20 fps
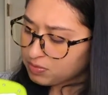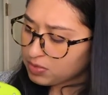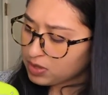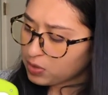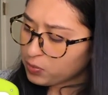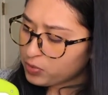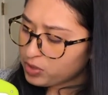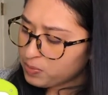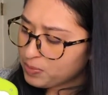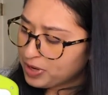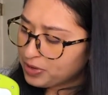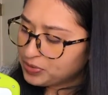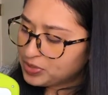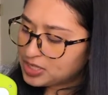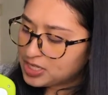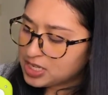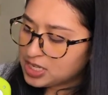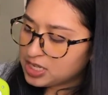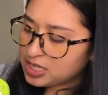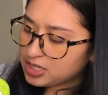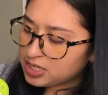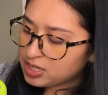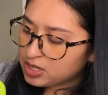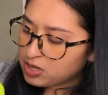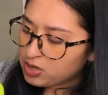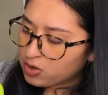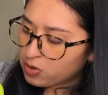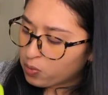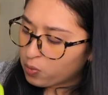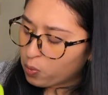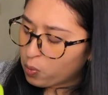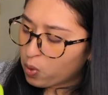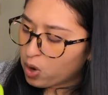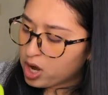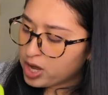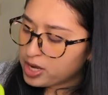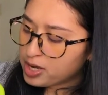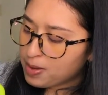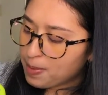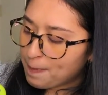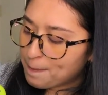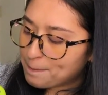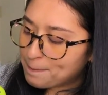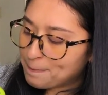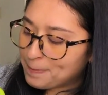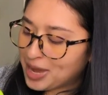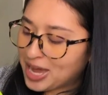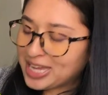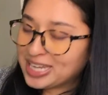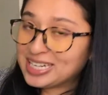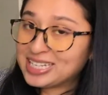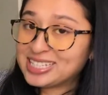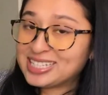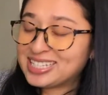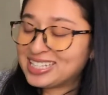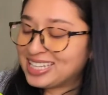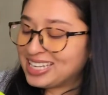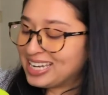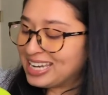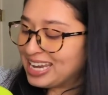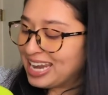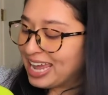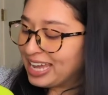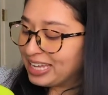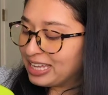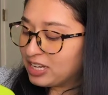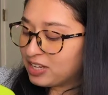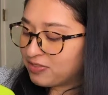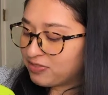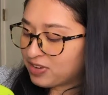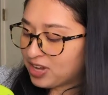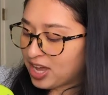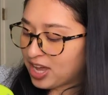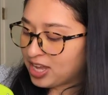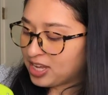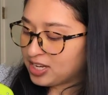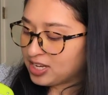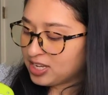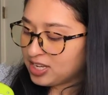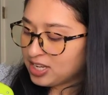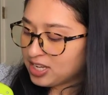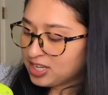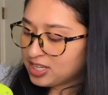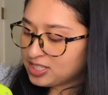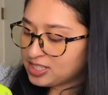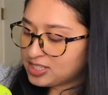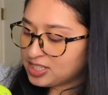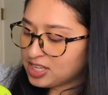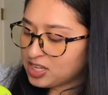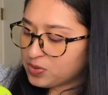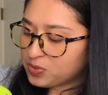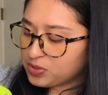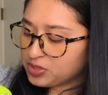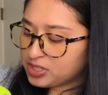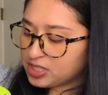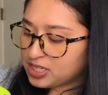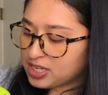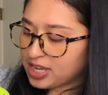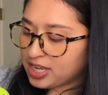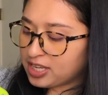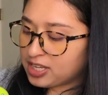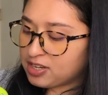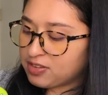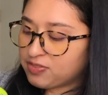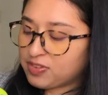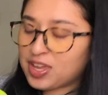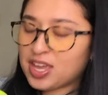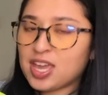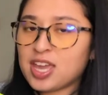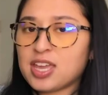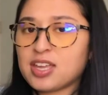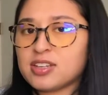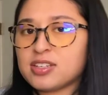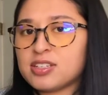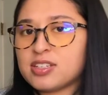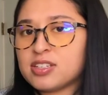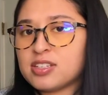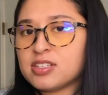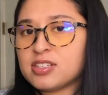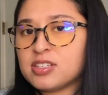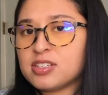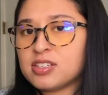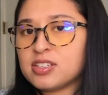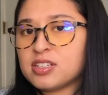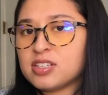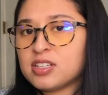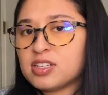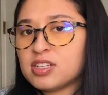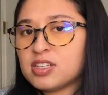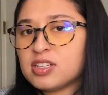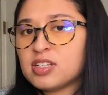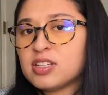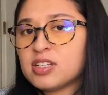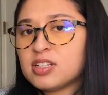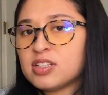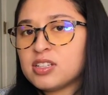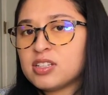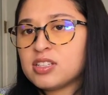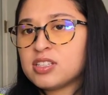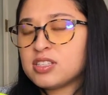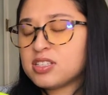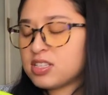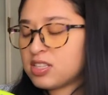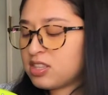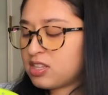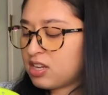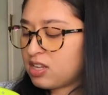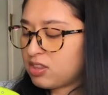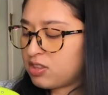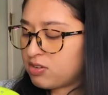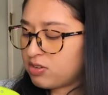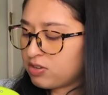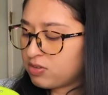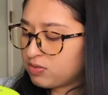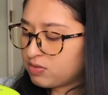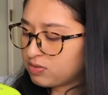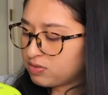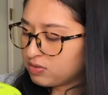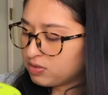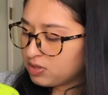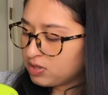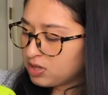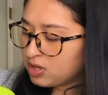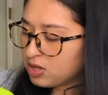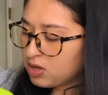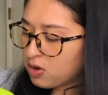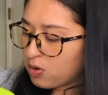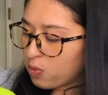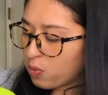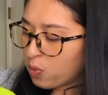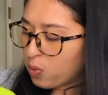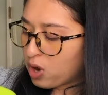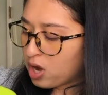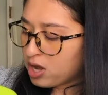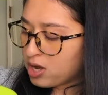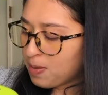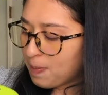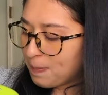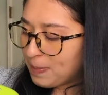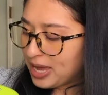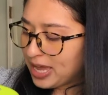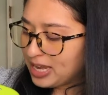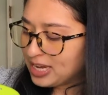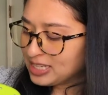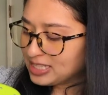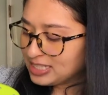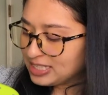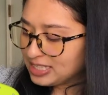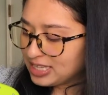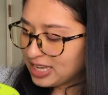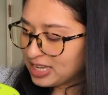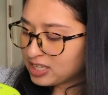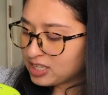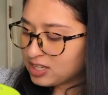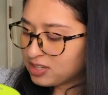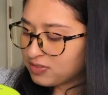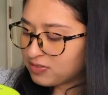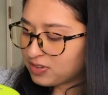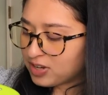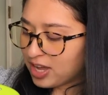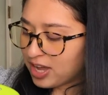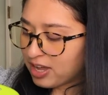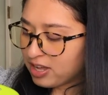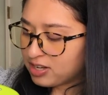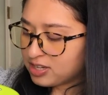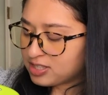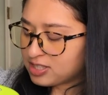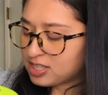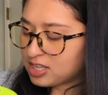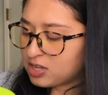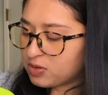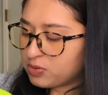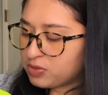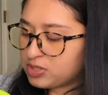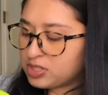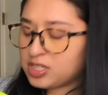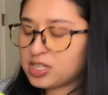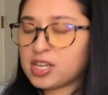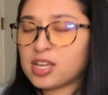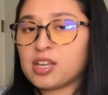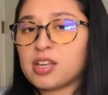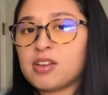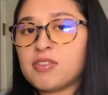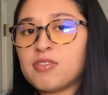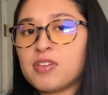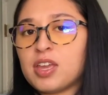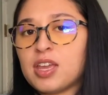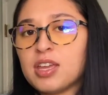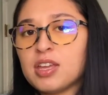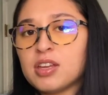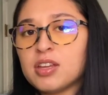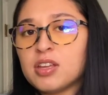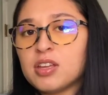What about D? 1 minus negative 9 is equal to negative 8. Let's think that through. 1 minus negative 9 is equal to negative 8.